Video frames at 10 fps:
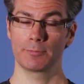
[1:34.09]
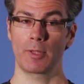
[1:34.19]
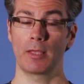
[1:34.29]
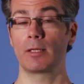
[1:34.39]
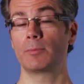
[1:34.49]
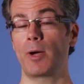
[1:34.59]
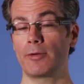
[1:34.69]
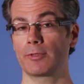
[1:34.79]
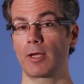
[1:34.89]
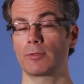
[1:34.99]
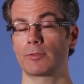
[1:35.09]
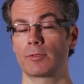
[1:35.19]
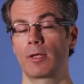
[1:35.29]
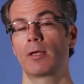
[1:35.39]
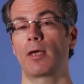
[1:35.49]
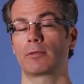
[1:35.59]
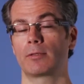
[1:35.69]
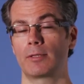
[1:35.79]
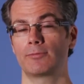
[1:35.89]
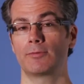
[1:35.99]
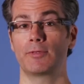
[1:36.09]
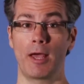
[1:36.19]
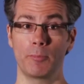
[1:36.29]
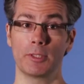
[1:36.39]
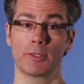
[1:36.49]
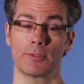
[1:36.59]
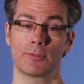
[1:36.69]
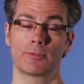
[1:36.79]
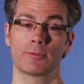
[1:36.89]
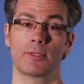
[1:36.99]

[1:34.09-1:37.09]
and then bifurcates at the level of the umbilicus